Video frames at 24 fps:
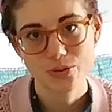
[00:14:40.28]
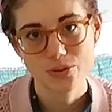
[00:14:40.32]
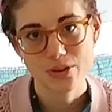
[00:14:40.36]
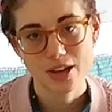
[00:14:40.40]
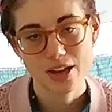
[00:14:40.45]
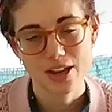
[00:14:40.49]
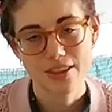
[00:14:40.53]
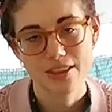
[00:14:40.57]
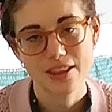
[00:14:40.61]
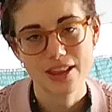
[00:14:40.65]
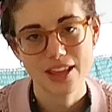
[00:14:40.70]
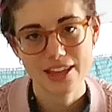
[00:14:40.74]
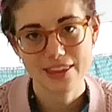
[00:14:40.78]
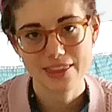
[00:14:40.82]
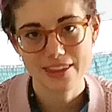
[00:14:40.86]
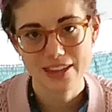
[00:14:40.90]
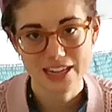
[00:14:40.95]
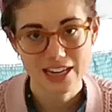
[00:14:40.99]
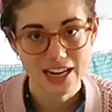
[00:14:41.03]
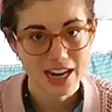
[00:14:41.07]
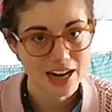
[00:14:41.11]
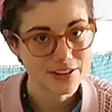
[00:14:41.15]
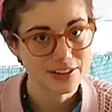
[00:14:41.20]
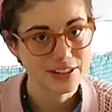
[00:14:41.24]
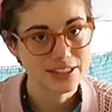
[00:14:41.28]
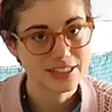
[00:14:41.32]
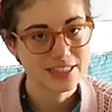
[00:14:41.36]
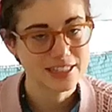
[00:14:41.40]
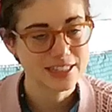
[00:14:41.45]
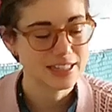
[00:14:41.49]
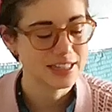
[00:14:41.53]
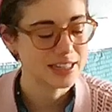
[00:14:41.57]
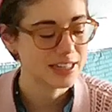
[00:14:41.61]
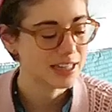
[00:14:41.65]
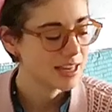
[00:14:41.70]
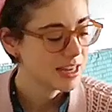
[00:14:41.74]
like the Inari
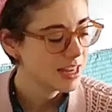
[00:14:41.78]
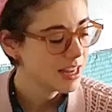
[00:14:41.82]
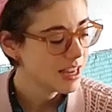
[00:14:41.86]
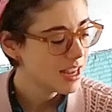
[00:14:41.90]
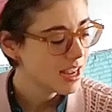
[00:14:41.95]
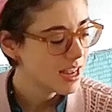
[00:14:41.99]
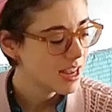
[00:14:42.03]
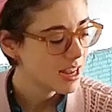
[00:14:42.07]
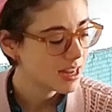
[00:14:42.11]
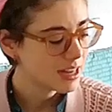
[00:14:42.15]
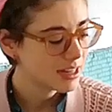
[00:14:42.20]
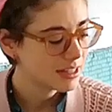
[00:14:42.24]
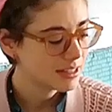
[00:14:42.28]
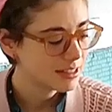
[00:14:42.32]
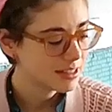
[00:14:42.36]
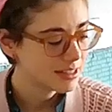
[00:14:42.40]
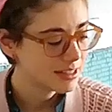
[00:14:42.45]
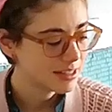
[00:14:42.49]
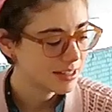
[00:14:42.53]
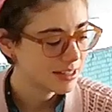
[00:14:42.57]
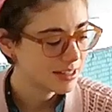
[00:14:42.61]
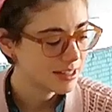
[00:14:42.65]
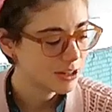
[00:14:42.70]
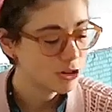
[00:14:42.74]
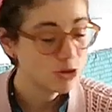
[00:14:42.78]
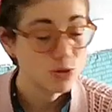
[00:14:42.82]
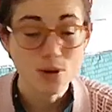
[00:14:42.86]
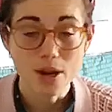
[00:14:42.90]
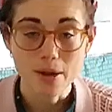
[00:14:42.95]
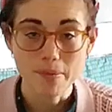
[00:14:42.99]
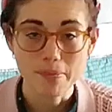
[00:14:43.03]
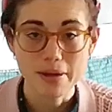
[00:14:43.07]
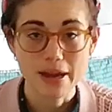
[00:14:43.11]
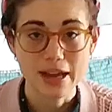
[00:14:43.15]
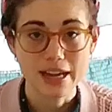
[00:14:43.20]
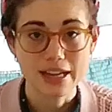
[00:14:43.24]
tee and the Luna
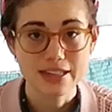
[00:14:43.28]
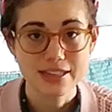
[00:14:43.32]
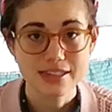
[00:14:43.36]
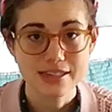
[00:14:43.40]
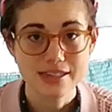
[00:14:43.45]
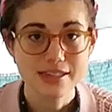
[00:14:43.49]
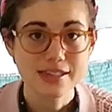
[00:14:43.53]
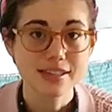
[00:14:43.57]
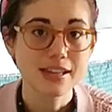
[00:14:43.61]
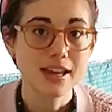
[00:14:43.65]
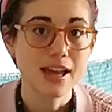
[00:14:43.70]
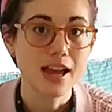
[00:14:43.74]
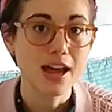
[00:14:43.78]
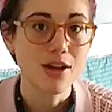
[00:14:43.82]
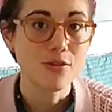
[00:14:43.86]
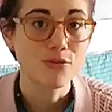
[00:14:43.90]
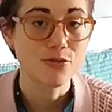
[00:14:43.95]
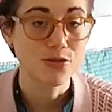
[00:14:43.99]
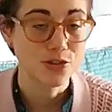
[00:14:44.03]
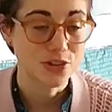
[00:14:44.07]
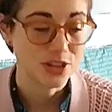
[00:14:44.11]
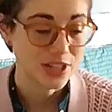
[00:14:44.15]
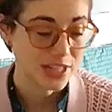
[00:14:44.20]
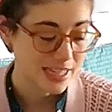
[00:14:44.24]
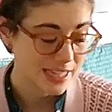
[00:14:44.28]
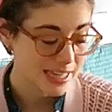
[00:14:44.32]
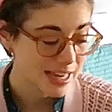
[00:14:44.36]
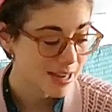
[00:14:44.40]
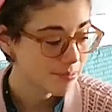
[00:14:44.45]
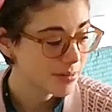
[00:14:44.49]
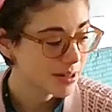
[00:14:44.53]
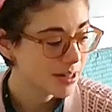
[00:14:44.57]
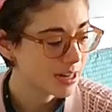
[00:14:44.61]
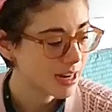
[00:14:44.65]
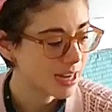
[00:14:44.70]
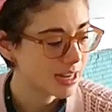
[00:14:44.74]
pants for the
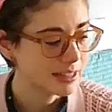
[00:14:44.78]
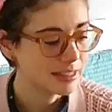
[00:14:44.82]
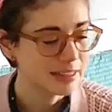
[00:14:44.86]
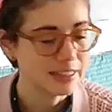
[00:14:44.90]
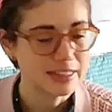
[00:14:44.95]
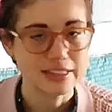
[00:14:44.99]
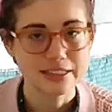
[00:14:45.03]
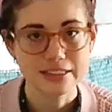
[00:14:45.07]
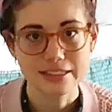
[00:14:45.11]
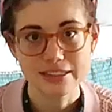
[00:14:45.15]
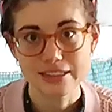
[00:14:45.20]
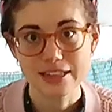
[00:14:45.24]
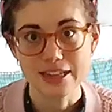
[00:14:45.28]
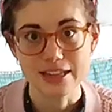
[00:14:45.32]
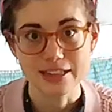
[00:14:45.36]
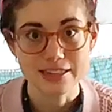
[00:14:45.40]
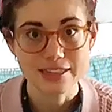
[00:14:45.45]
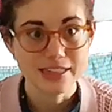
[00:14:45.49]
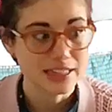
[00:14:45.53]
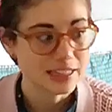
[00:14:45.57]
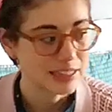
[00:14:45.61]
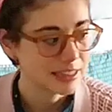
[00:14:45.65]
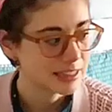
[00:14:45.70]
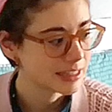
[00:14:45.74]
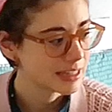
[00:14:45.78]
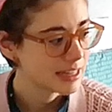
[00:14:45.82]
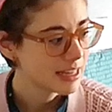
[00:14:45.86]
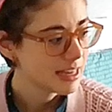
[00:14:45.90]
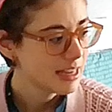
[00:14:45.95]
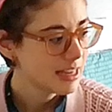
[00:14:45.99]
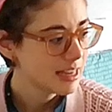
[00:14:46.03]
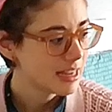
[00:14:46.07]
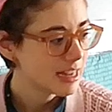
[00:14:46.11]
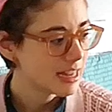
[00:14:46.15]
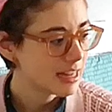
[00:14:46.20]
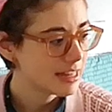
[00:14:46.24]
summer, and then that's it.
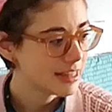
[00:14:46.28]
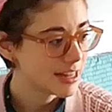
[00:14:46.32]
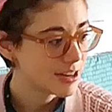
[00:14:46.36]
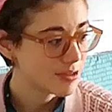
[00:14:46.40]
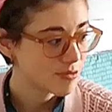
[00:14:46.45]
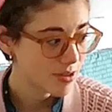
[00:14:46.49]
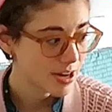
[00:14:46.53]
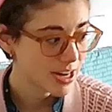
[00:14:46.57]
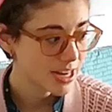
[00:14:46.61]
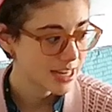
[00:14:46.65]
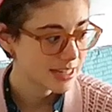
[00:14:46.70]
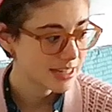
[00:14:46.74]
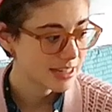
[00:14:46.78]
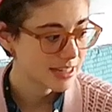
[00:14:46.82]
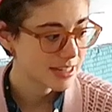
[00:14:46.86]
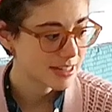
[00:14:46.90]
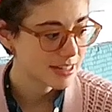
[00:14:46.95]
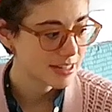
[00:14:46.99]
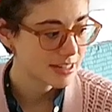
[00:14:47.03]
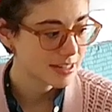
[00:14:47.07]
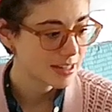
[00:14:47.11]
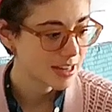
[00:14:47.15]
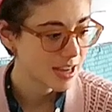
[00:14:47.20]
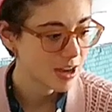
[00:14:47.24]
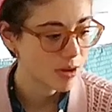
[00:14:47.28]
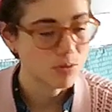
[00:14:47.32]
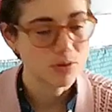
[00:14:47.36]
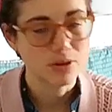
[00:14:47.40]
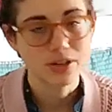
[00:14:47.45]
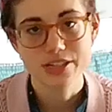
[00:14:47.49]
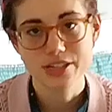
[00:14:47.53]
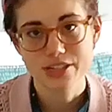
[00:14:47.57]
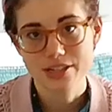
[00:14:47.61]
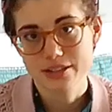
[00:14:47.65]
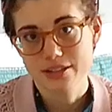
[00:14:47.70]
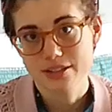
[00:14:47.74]
And the rest, I will
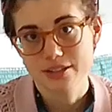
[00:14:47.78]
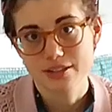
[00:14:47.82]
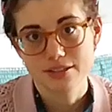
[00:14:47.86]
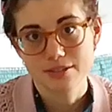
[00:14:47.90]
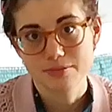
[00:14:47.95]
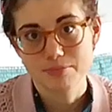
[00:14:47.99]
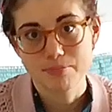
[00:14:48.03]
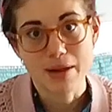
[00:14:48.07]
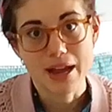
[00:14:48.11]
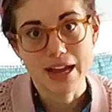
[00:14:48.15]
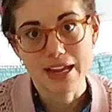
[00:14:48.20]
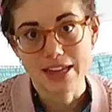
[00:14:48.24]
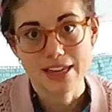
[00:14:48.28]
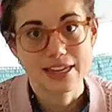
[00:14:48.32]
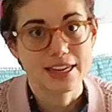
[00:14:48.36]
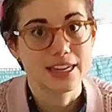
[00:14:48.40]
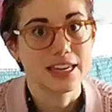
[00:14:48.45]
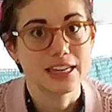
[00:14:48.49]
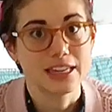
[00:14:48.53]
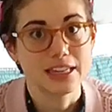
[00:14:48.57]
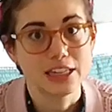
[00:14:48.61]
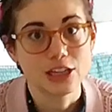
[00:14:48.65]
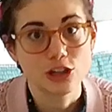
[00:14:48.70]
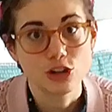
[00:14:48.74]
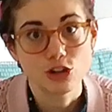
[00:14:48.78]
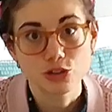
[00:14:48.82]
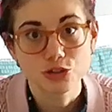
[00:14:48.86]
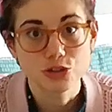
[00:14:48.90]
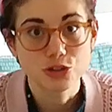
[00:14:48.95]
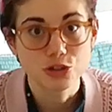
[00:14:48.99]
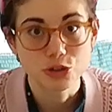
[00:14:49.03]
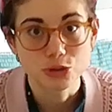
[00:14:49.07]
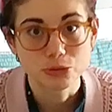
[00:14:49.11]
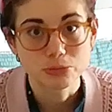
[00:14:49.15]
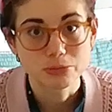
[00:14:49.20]
start back again in autumn.